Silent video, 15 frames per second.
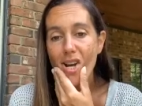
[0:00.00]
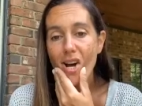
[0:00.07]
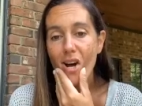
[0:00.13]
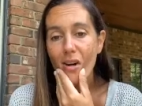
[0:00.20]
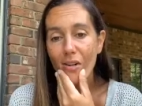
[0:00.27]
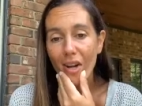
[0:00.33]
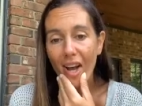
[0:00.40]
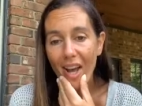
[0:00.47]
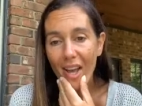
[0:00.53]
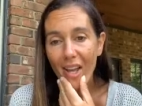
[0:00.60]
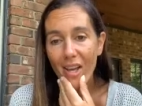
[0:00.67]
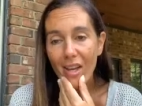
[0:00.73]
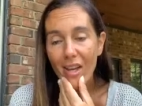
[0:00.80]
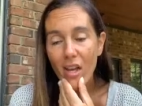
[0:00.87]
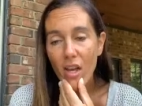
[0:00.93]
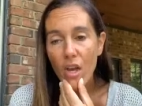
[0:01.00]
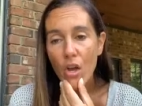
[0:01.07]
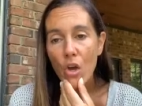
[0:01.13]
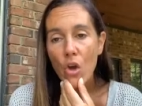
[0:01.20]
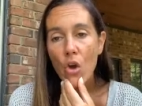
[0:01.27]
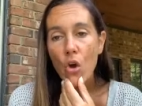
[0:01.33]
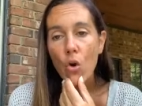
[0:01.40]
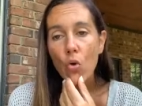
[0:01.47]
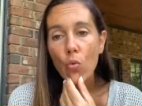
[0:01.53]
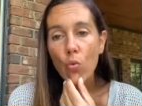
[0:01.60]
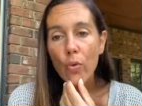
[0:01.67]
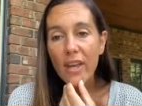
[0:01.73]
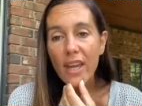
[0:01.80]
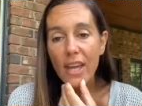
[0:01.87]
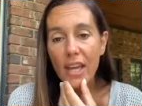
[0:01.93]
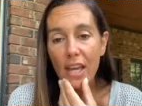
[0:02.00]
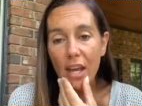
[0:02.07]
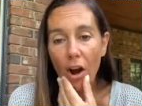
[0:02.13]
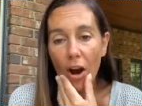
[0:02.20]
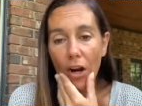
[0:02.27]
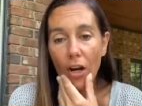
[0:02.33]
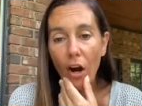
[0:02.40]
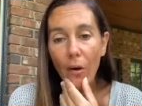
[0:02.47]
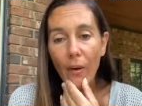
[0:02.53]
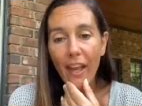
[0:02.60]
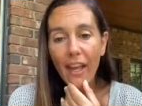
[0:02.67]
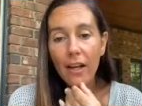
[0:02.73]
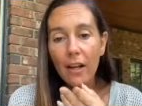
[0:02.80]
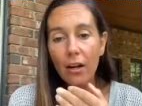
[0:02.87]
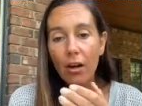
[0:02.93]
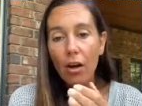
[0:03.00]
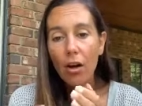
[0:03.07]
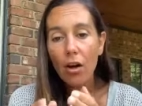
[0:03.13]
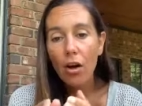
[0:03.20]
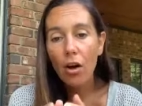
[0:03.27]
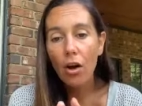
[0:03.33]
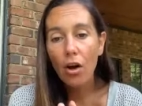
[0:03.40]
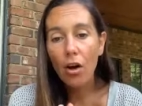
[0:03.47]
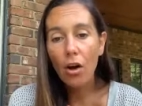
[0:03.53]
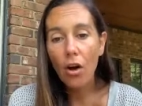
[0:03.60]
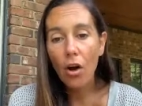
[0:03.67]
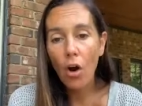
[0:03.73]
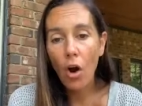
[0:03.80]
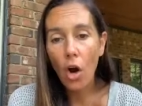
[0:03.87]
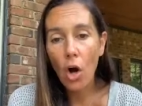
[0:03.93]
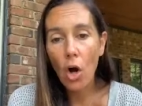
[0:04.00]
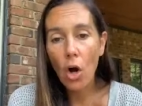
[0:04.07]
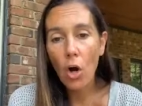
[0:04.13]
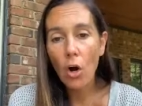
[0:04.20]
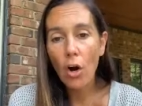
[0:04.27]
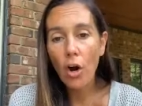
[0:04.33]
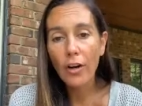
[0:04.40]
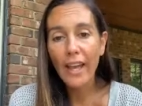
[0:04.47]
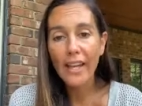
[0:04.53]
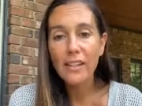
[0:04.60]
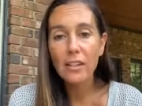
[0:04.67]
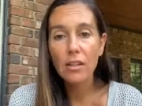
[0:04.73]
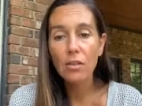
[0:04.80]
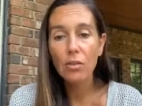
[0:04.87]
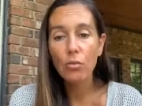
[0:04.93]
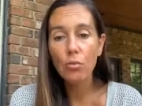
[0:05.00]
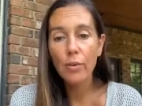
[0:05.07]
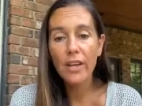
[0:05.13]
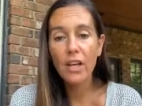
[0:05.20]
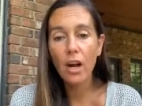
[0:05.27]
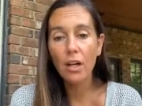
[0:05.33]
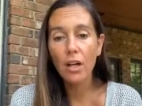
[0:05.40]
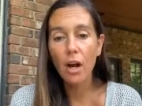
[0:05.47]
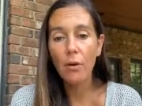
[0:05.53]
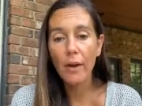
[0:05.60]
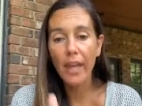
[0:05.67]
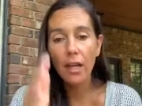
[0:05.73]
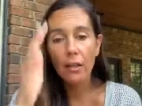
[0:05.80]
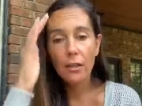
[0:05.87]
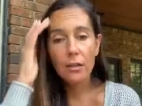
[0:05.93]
okay? We are going all, okay, we are going